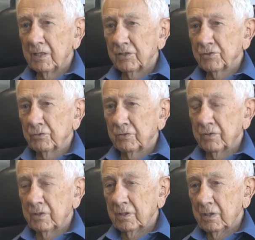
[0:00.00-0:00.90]
So,
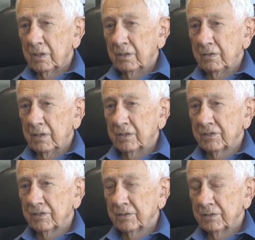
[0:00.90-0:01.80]
and
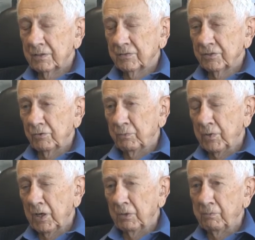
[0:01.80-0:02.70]
that's, so he
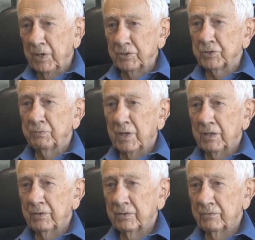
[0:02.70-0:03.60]
probably punched you by
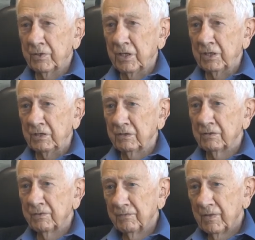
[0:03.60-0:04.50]
right ear
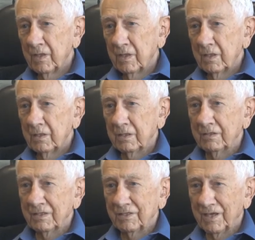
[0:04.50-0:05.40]
at
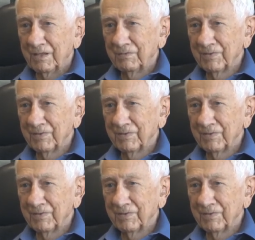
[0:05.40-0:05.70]
the time.